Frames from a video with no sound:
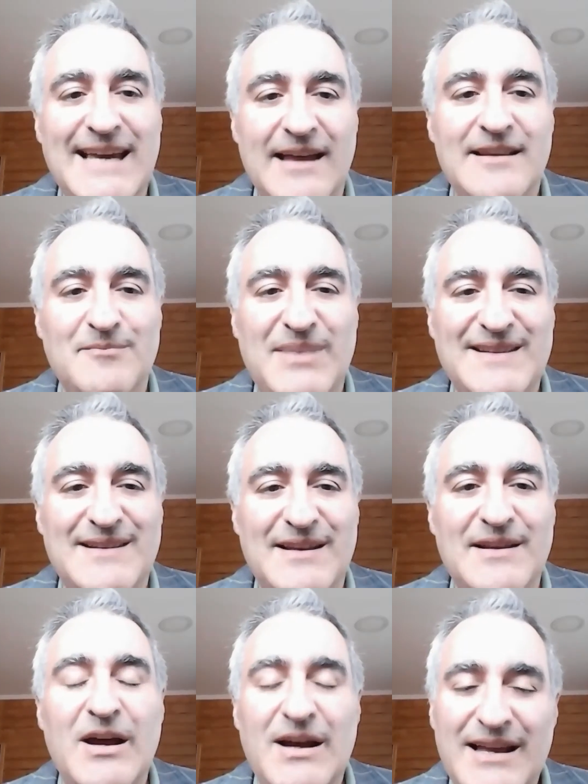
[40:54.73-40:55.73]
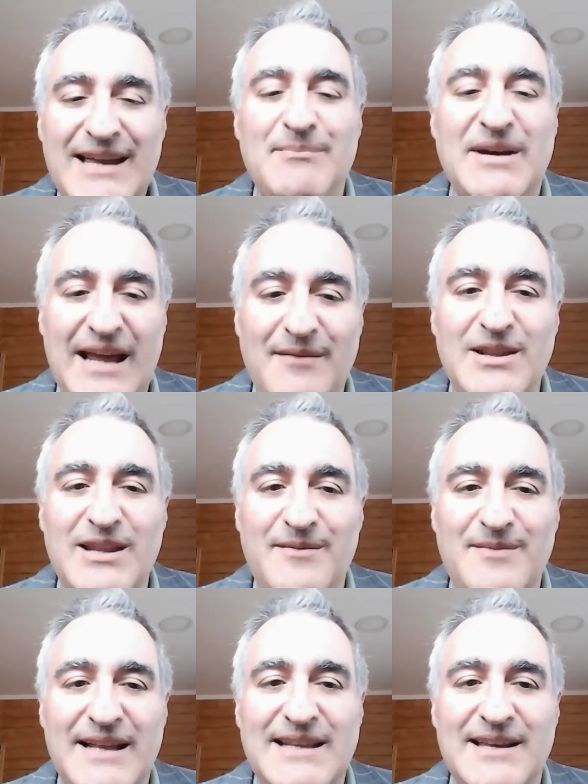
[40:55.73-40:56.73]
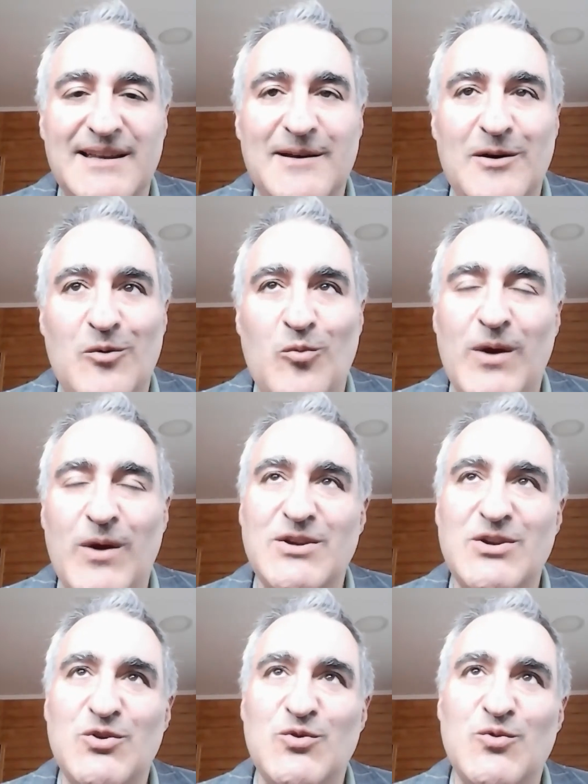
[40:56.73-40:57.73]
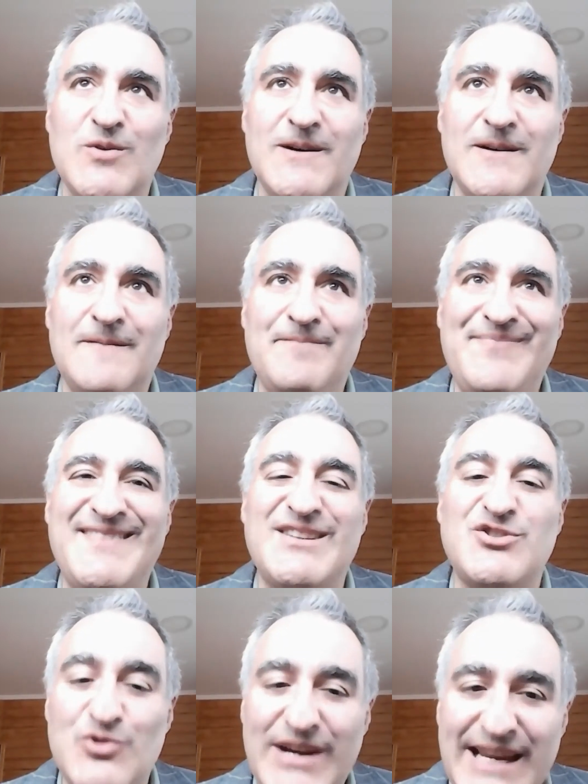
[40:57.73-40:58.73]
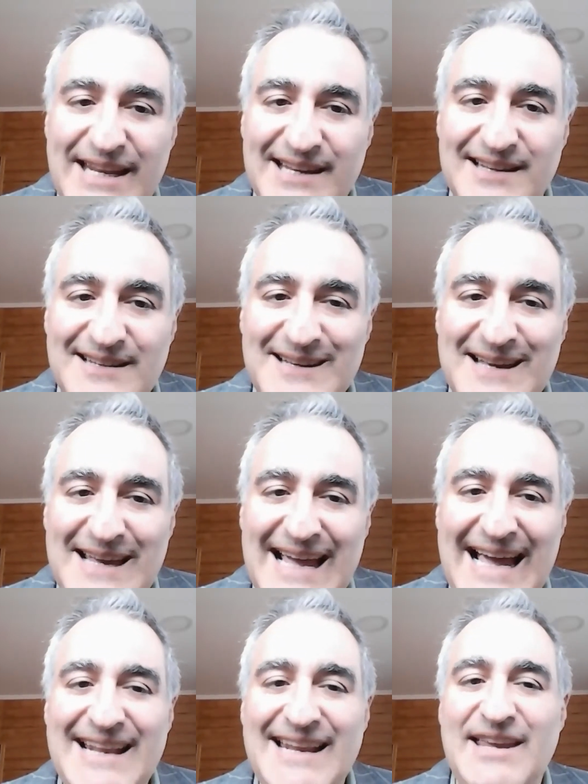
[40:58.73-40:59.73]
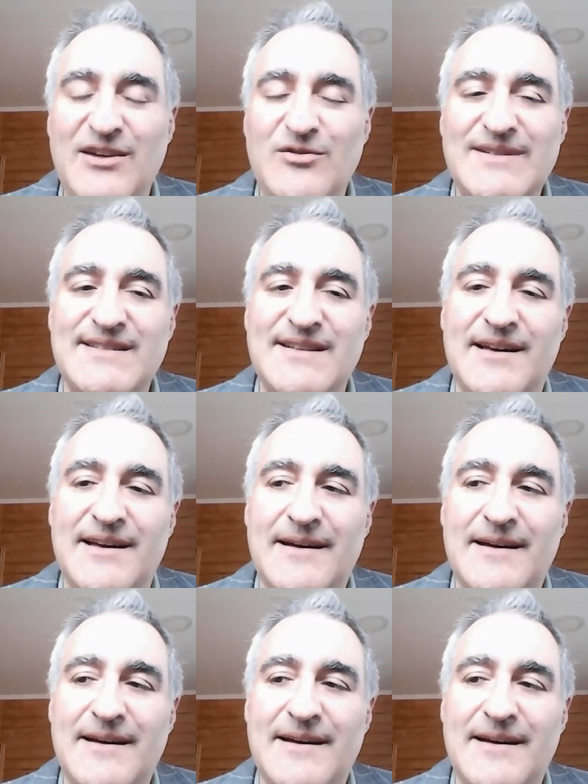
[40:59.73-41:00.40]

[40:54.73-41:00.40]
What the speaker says: yeah, but I believe that when you the training, and here is